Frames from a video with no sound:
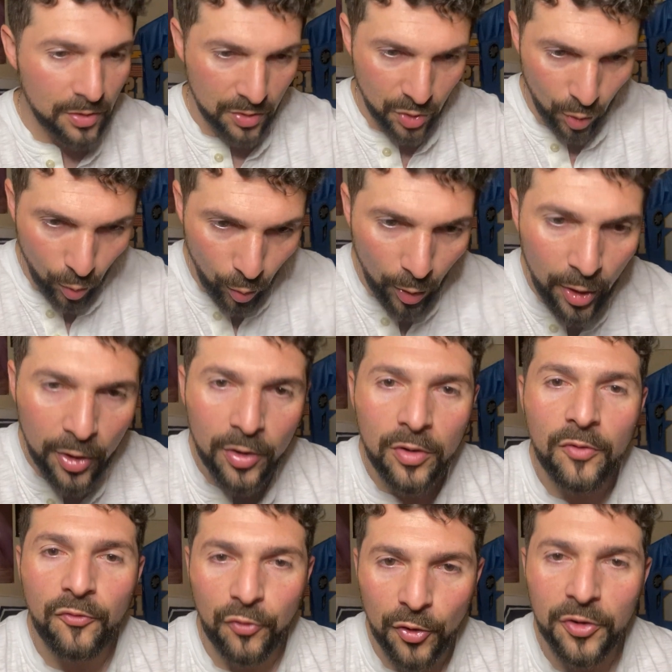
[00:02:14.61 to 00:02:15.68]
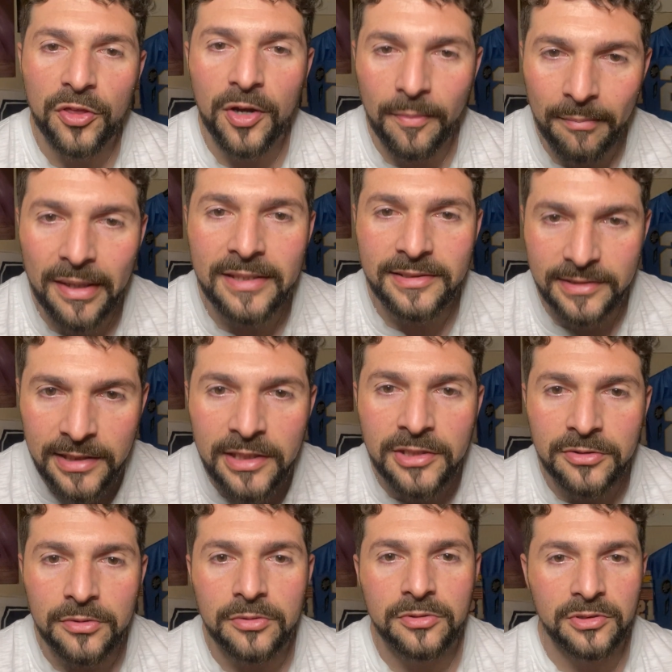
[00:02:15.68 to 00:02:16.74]
word for the
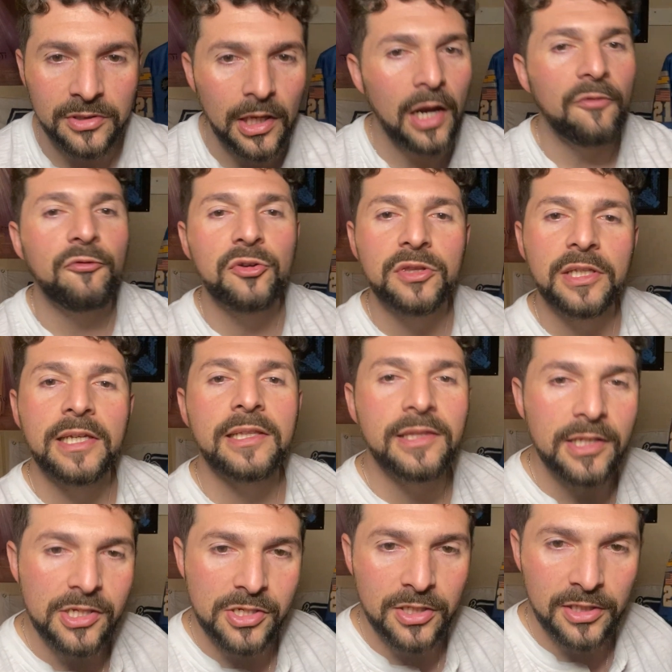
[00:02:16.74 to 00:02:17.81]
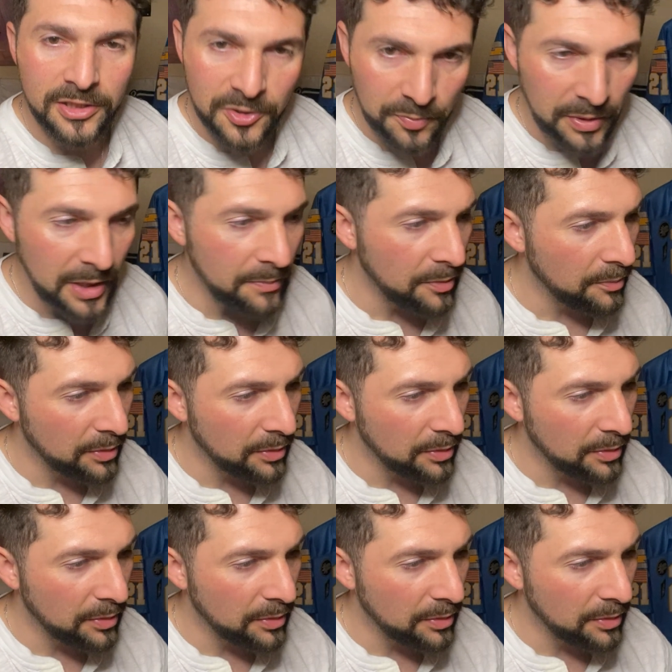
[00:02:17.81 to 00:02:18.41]
mestizos, not for the indigenous people.